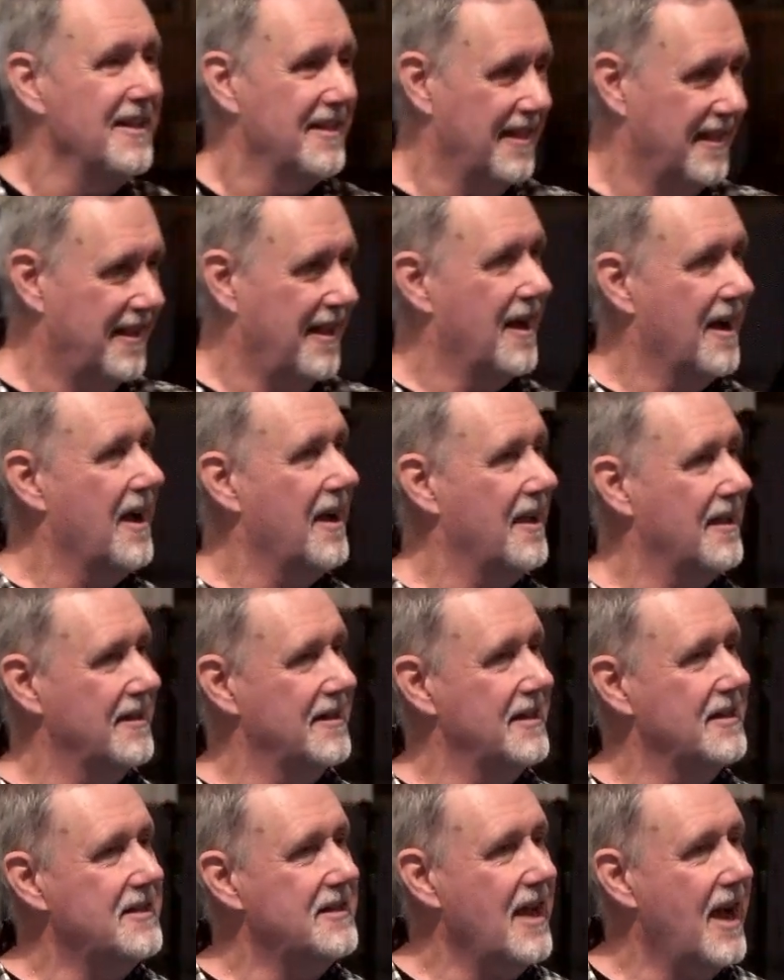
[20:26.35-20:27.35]
the guy in
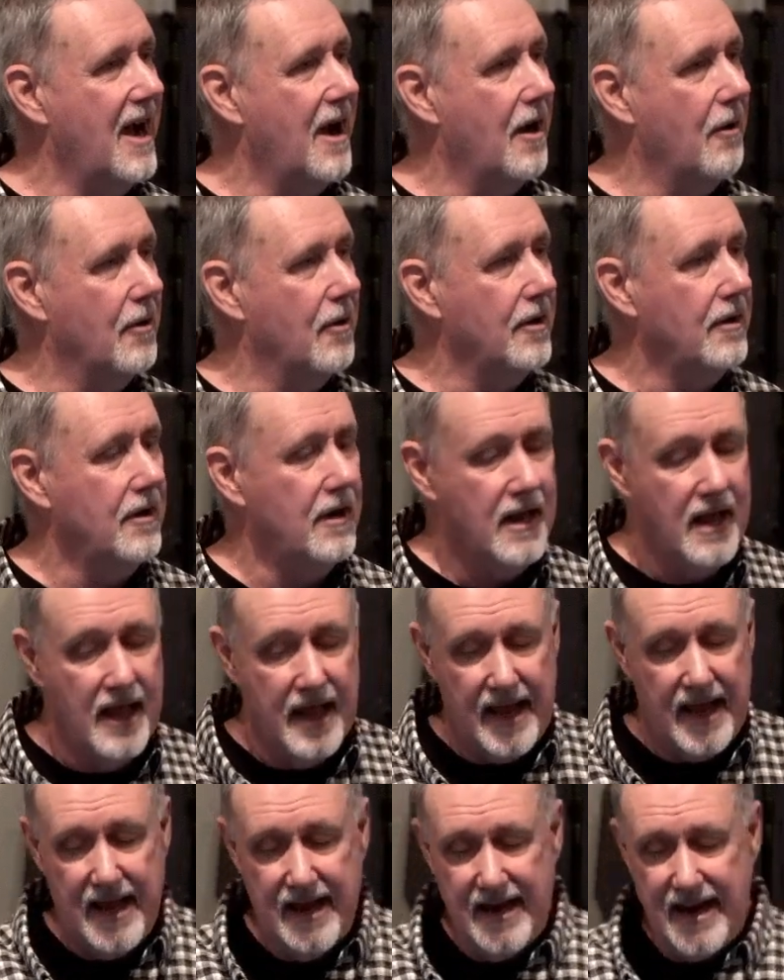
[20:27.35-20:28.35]
the tower.
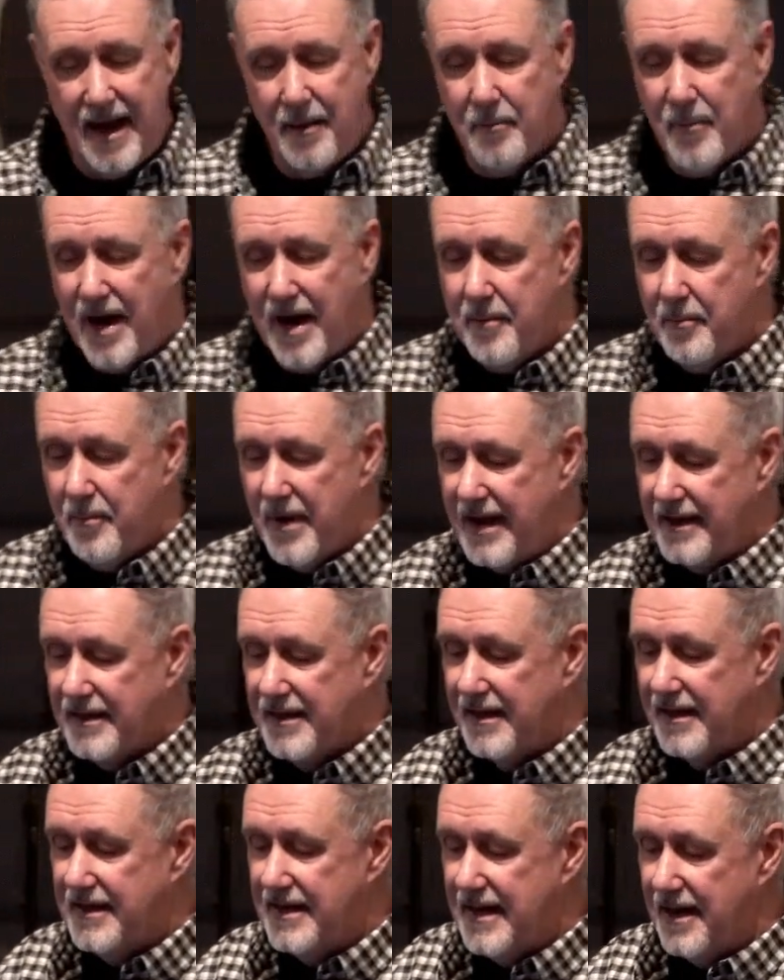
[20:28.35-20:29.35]
And that might make
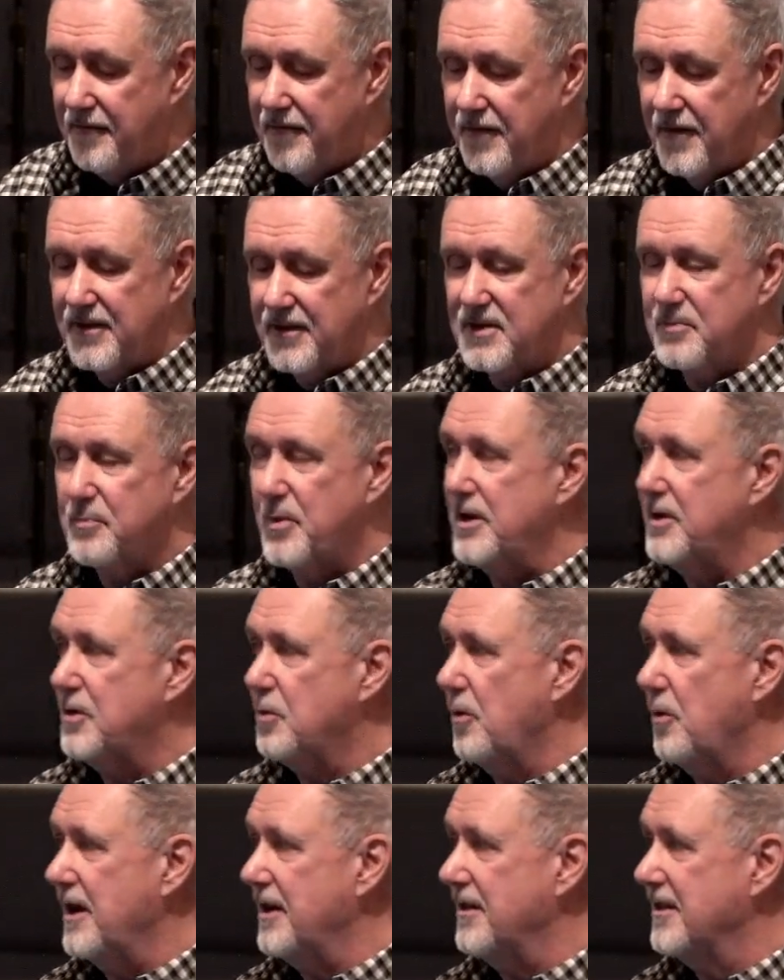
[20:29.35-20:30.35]
the difference
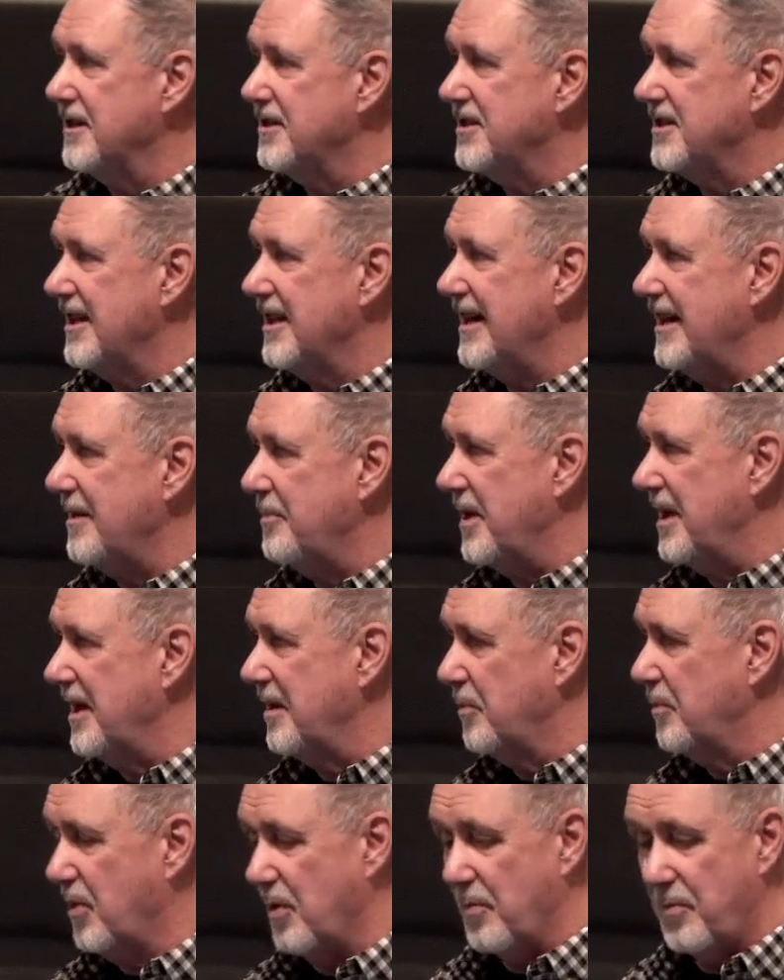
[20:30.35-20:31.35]
between the city
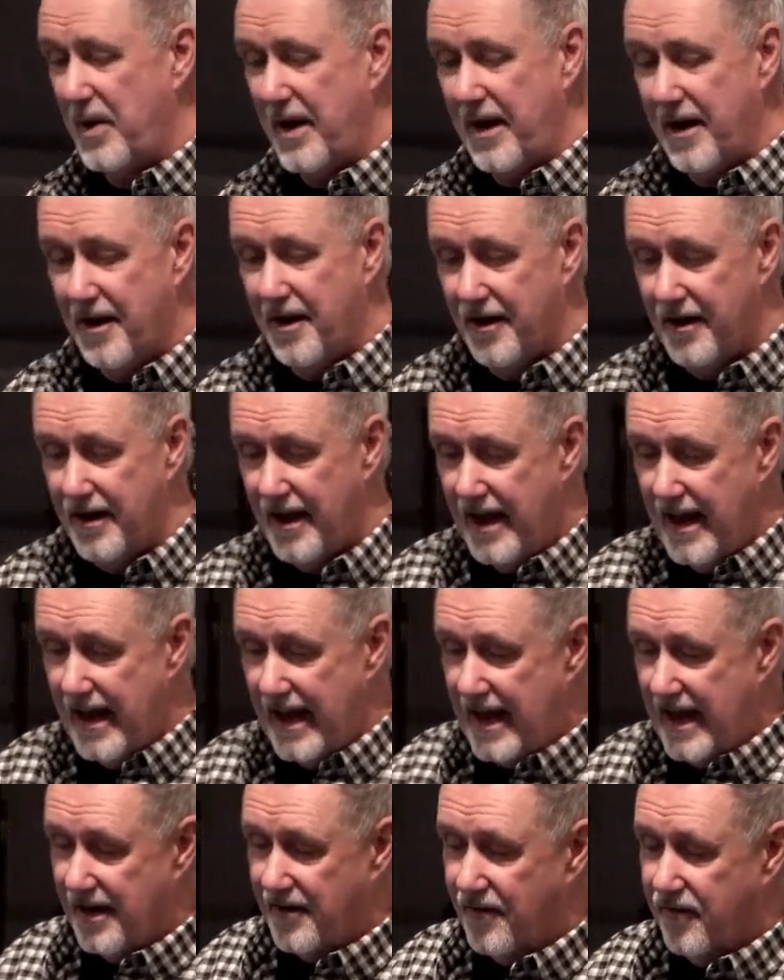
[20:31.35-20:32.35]
being prepared
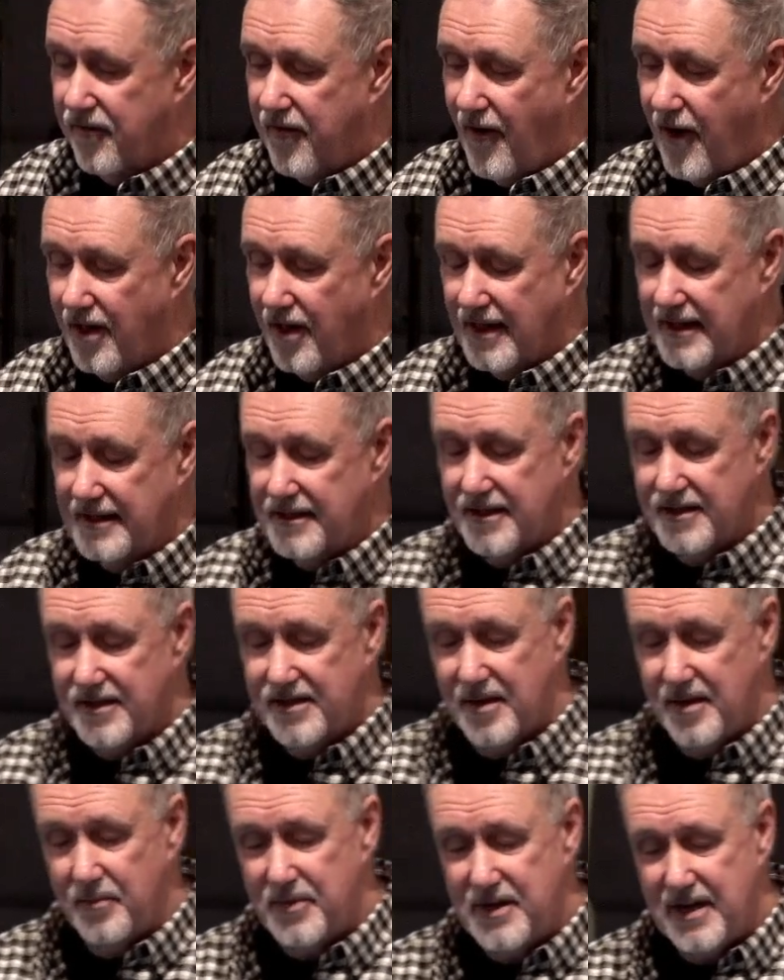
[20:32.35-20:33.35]
and falling to
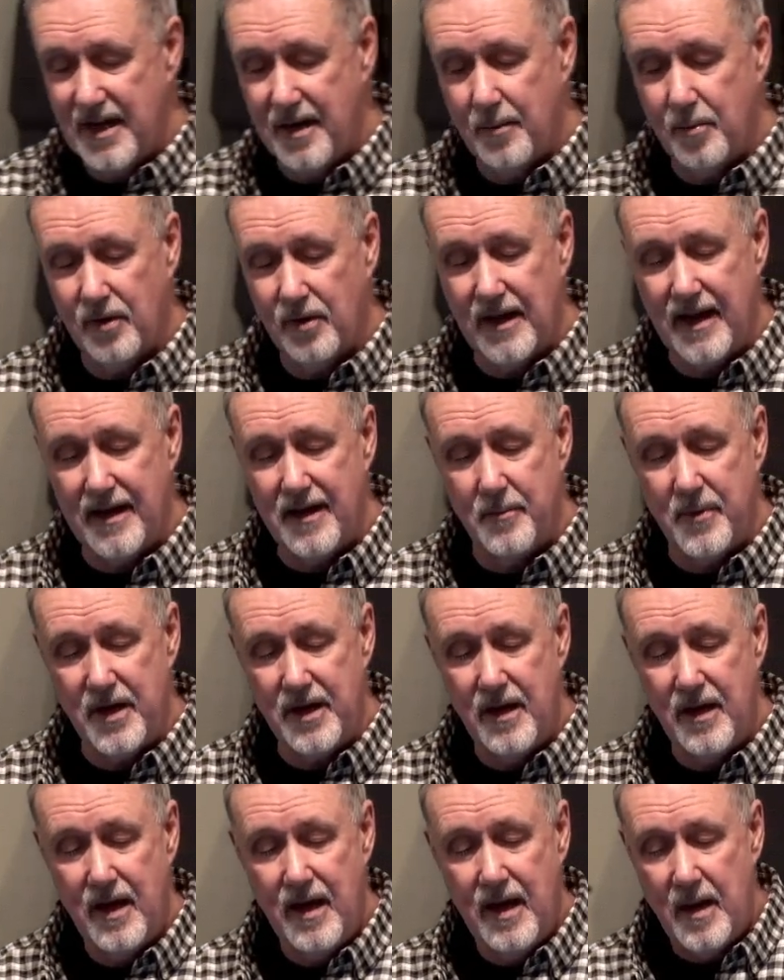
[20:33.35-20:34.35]
some terrible enemy.